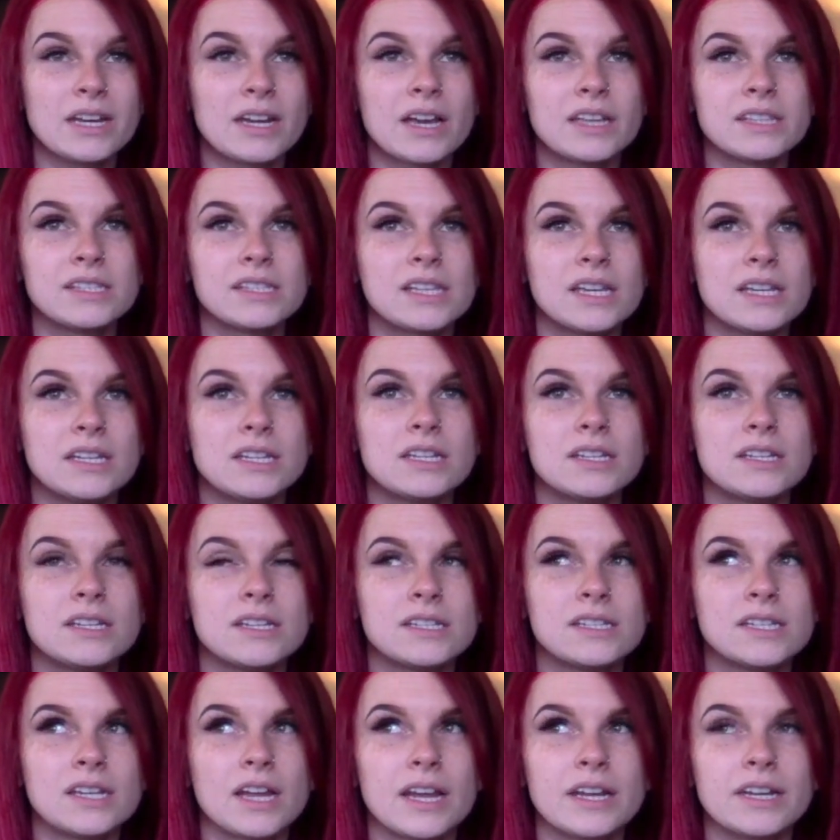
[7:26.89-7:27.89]
Non-scented
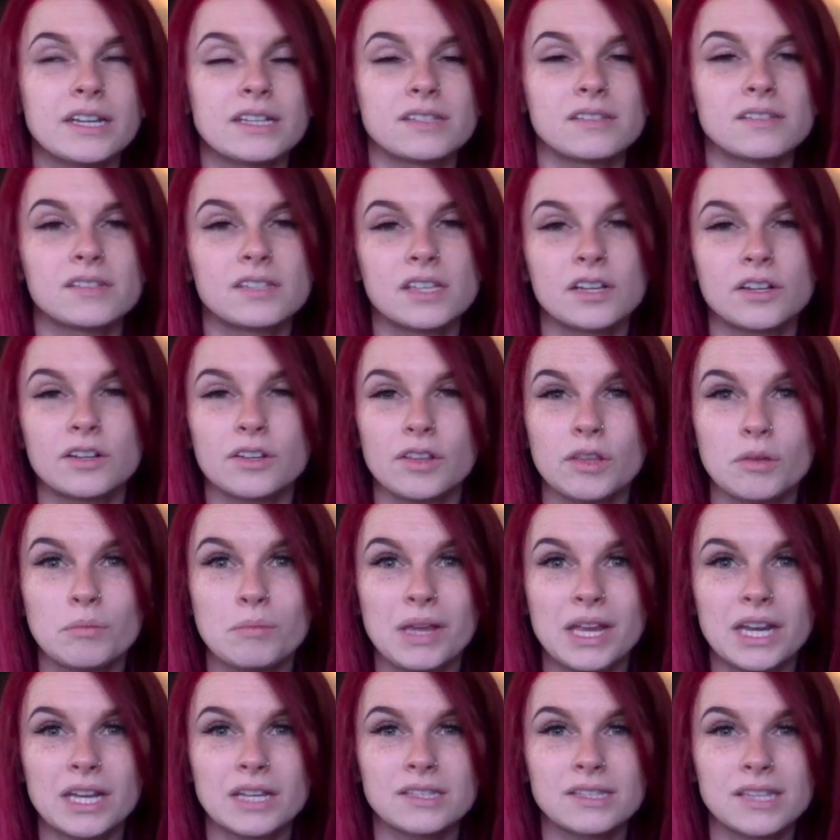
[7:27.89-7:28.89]
does not necessarily
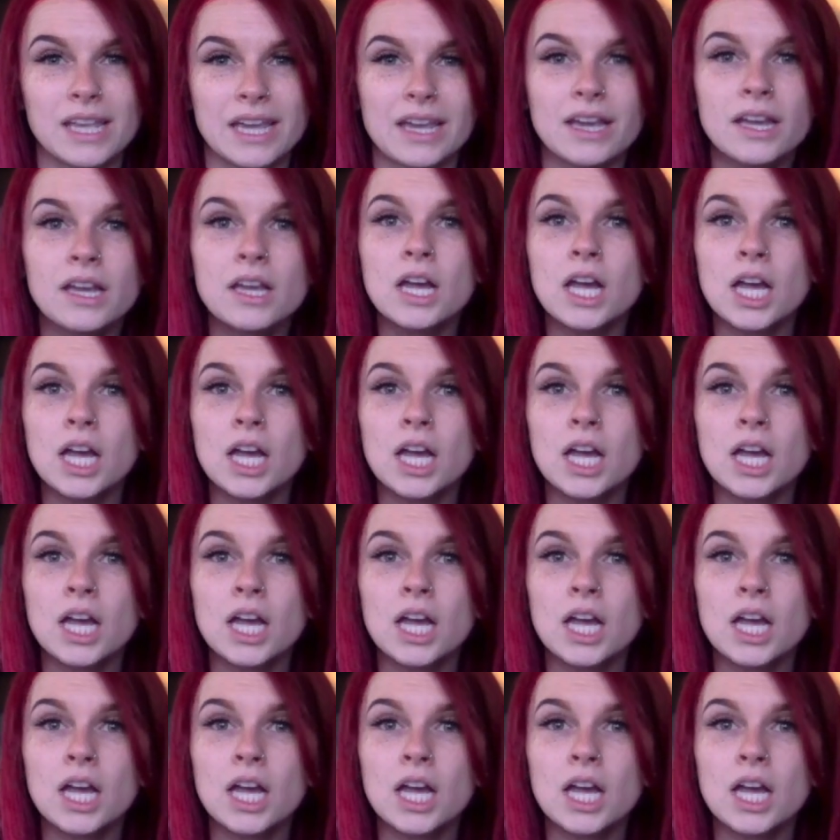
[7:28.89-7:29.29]
mean it's, like,